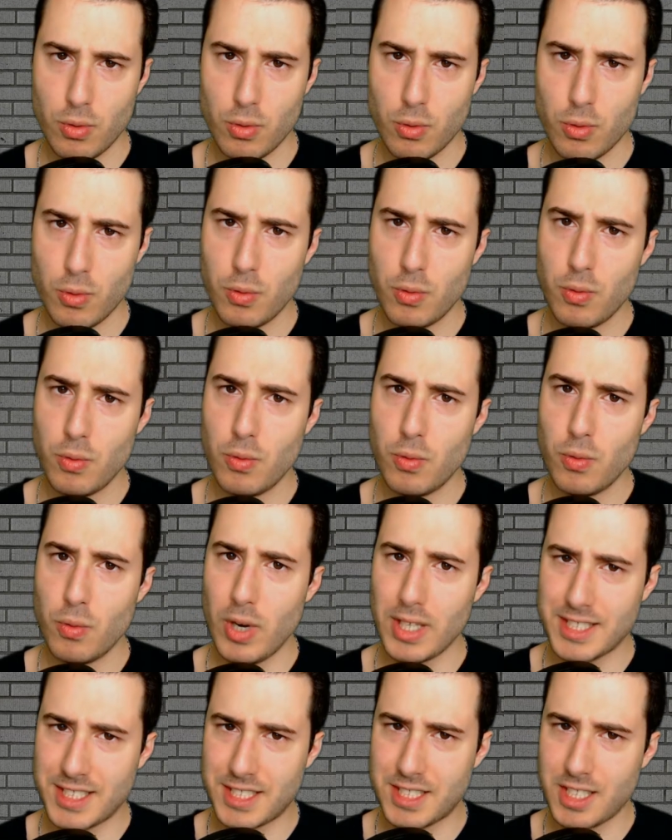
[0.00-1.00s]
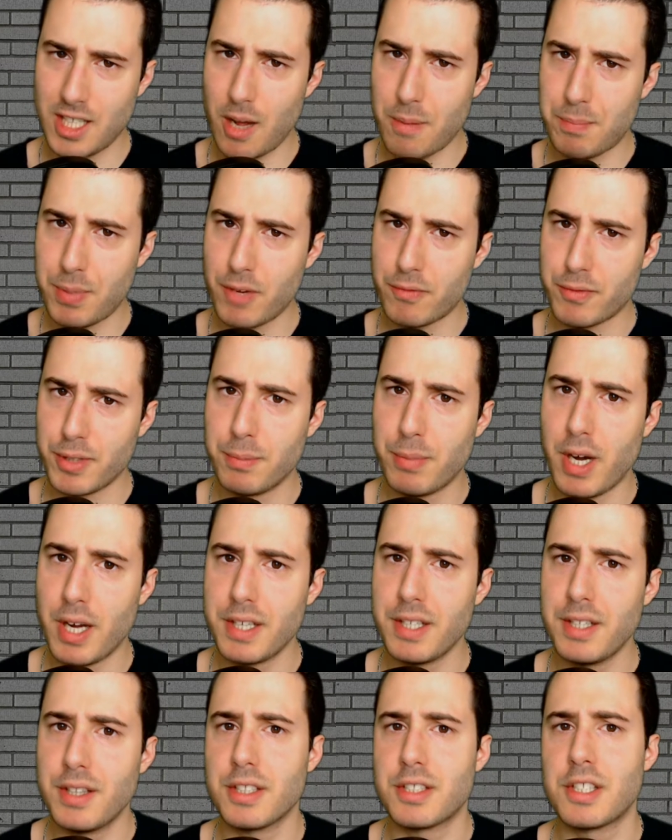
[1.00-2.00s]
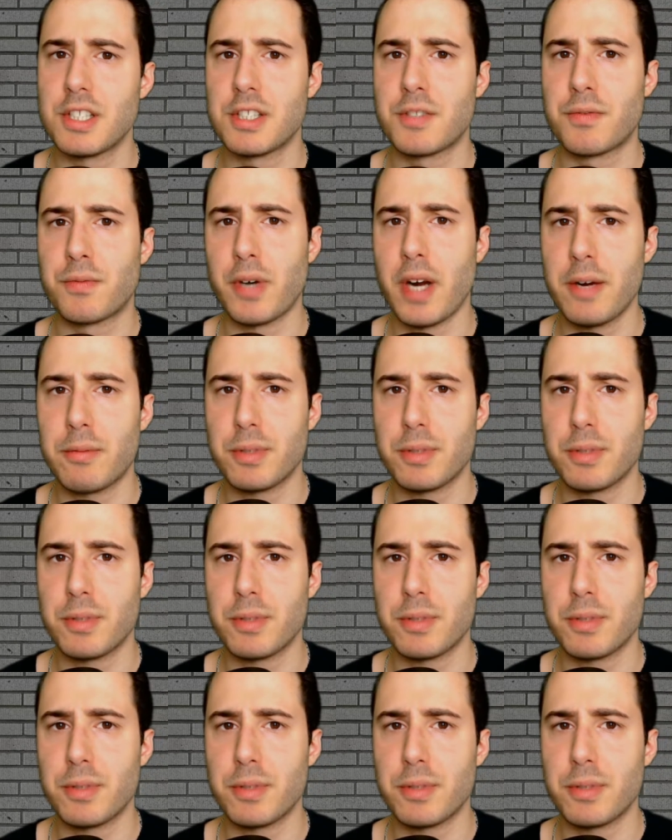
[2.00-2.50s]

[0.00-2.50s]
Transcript: What's up, everybody? This is Fred